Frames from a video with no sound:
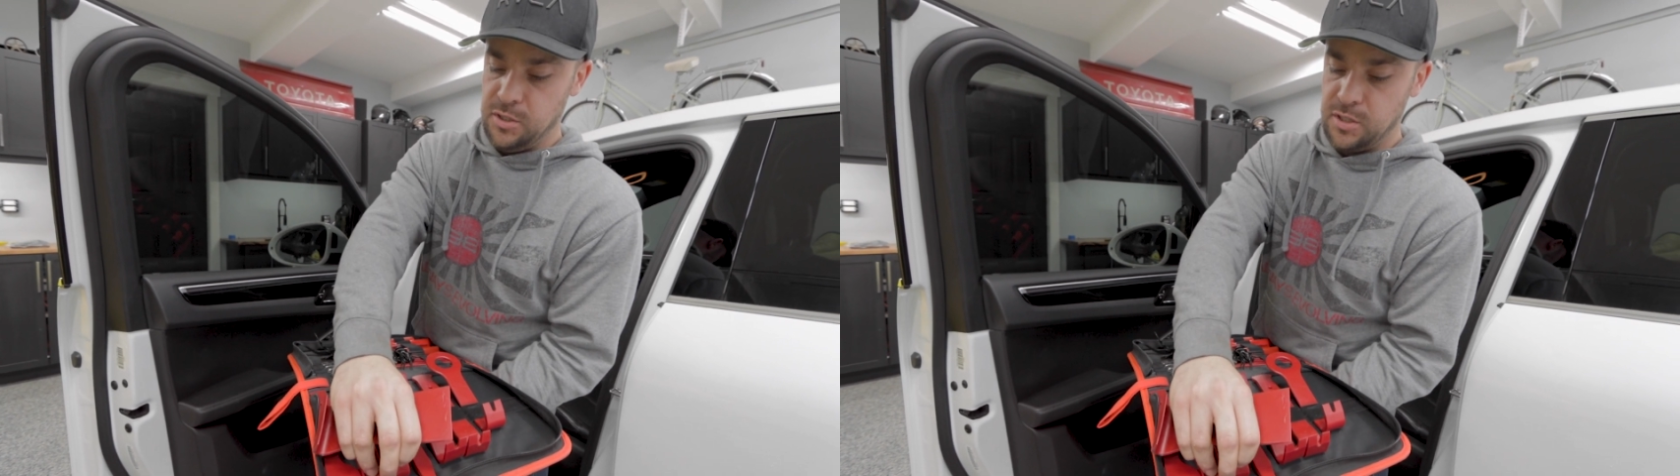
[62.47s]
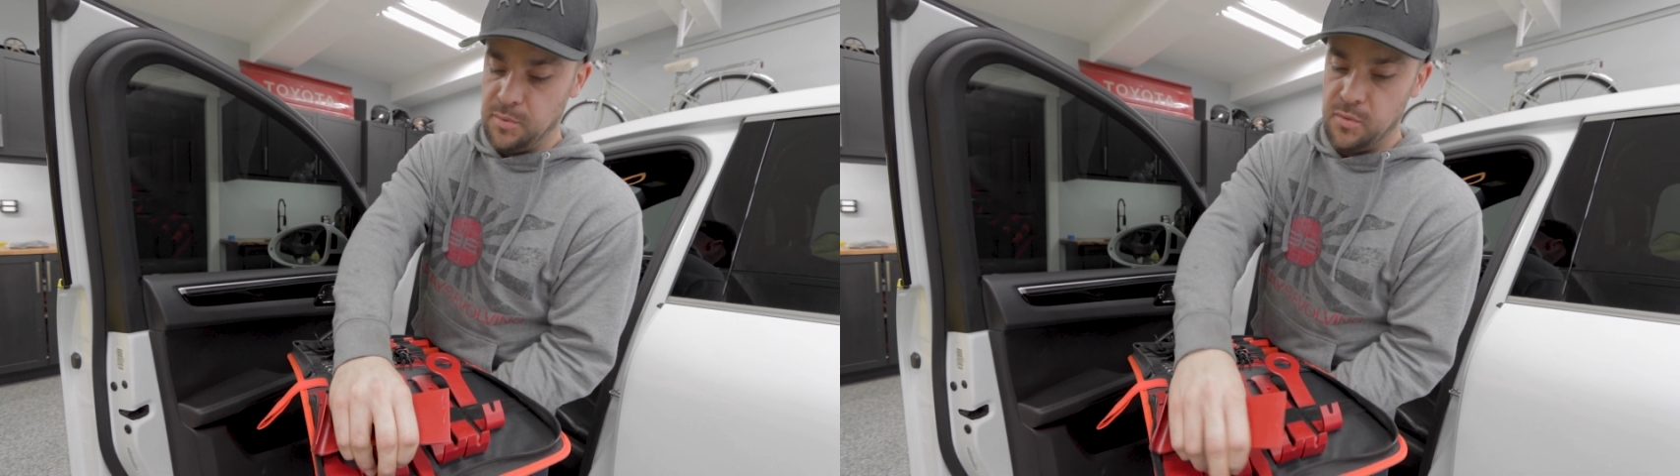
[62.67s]

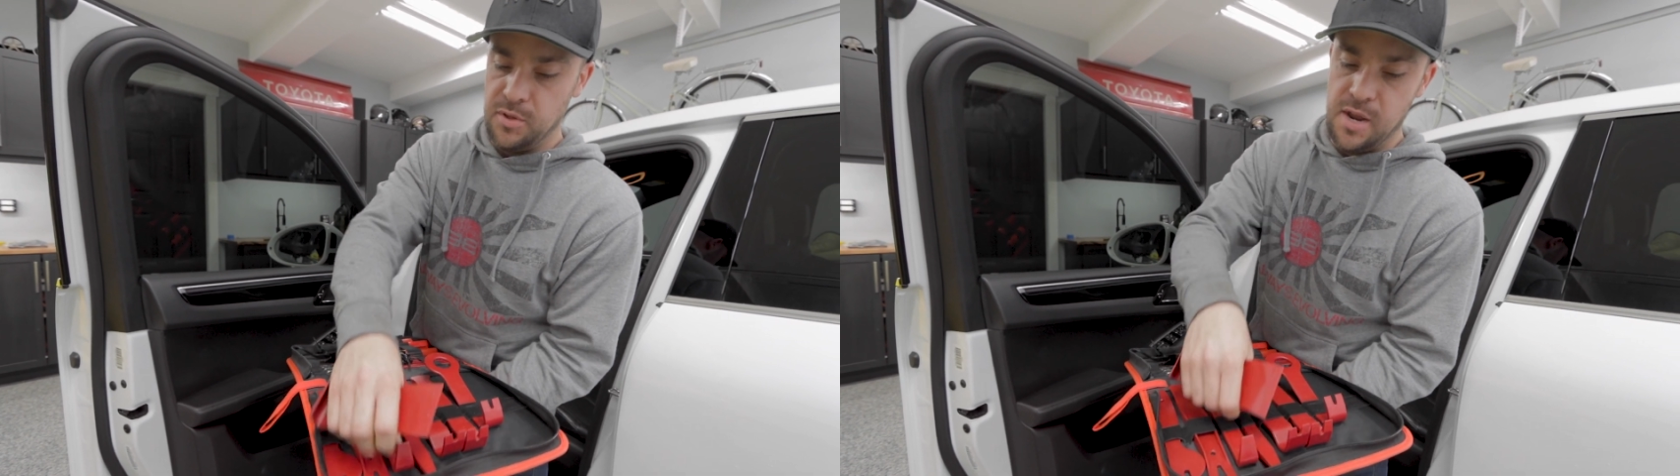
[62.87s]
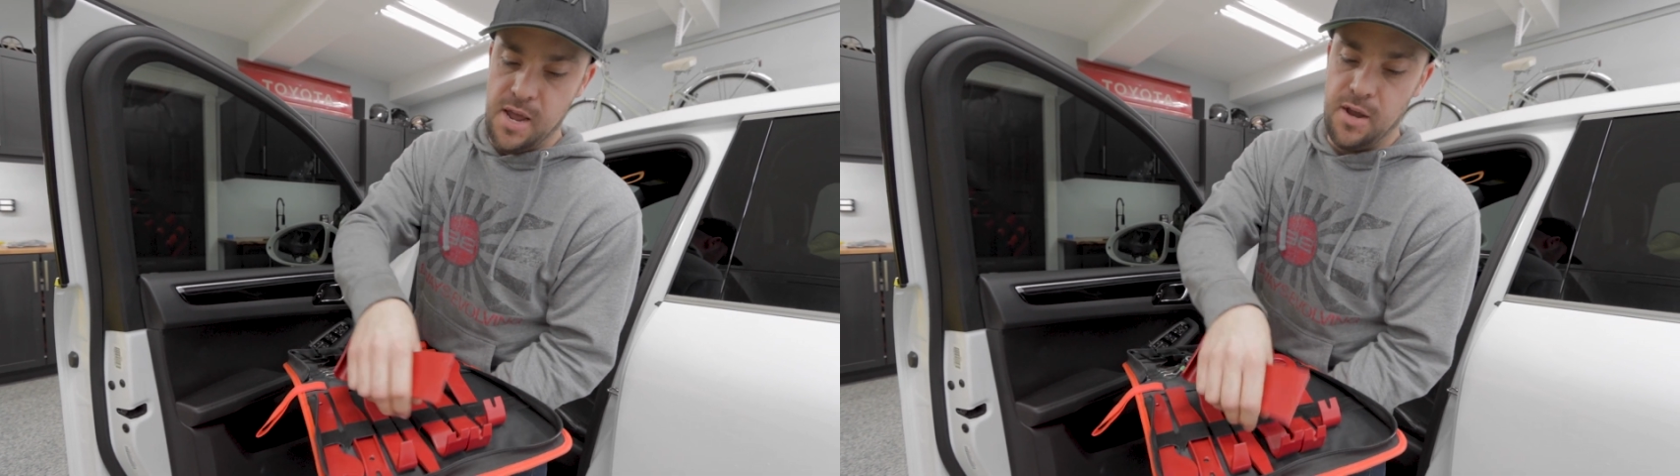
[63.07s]
something
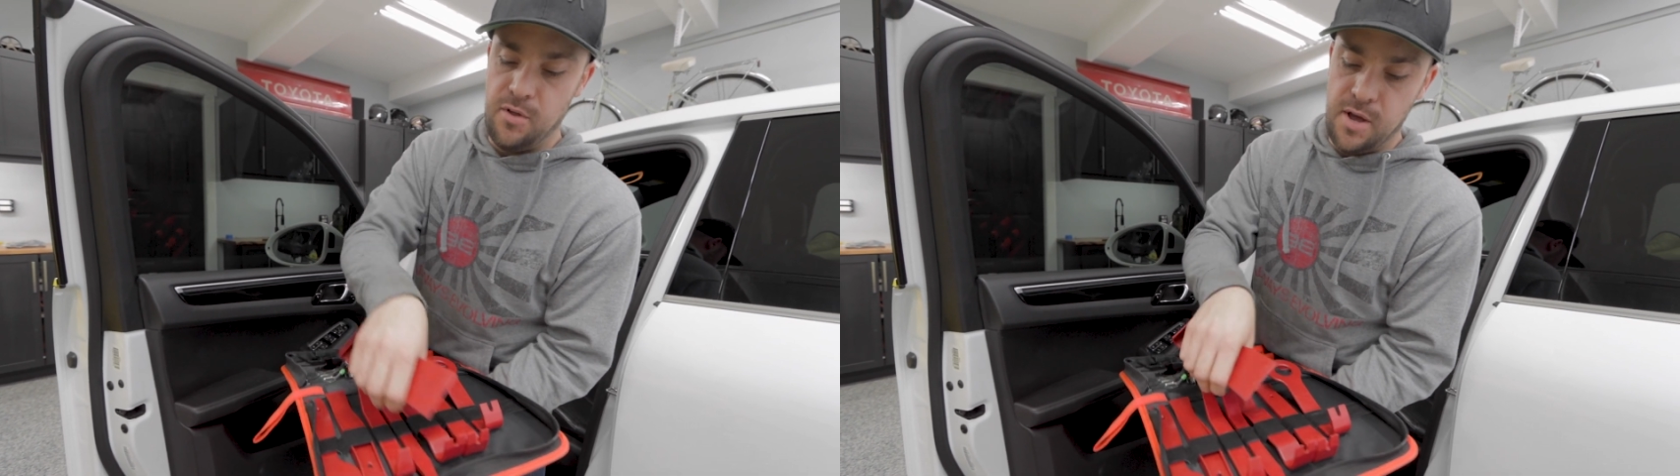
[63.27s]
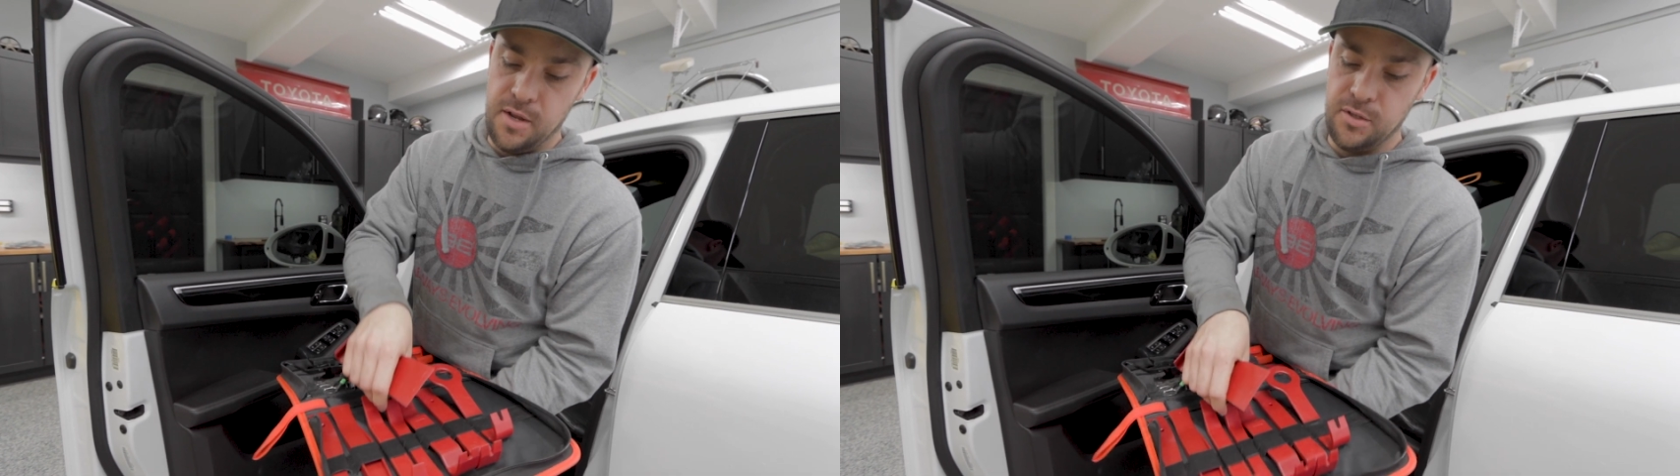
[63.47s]
with an
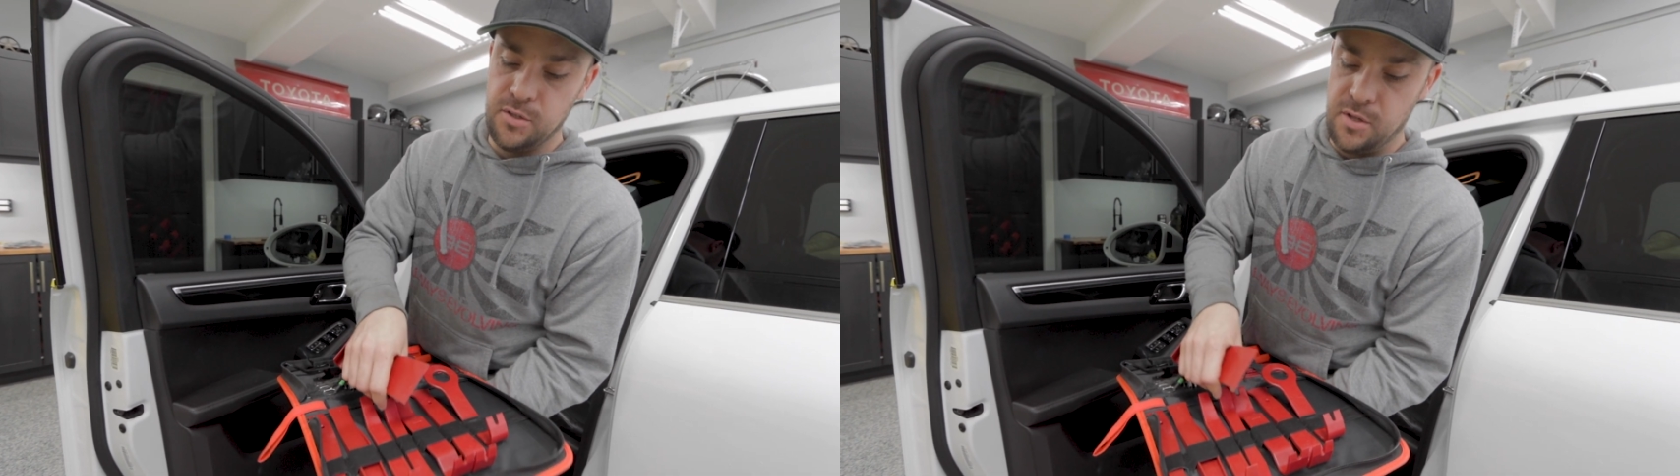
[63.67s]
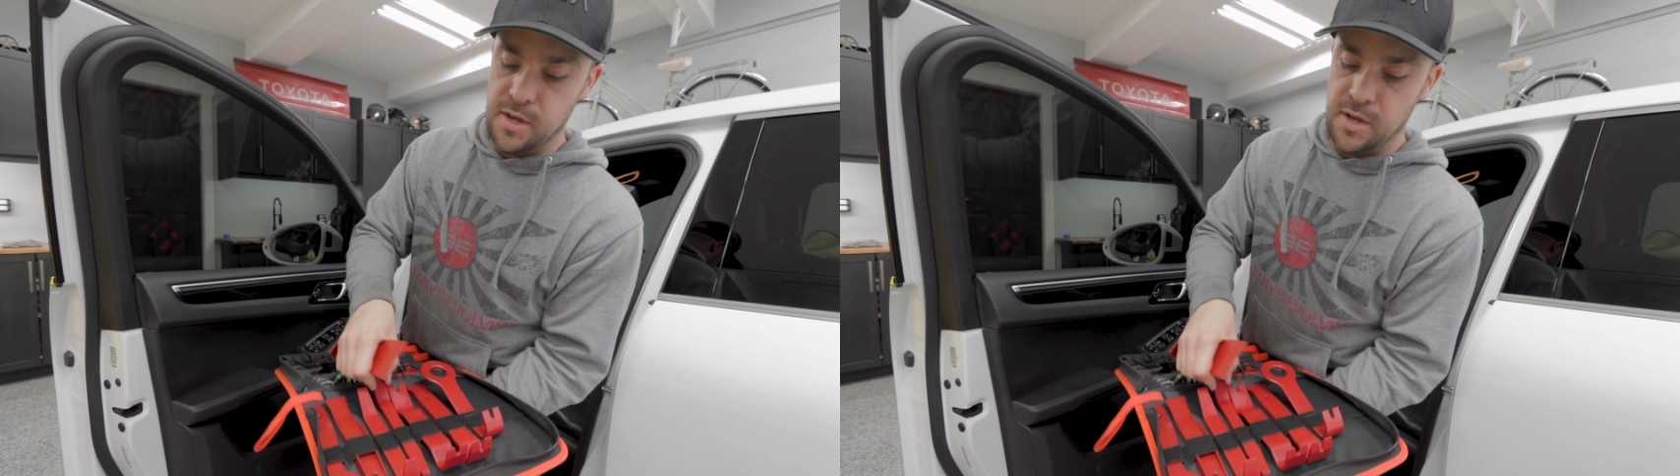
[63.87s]
angle on it, so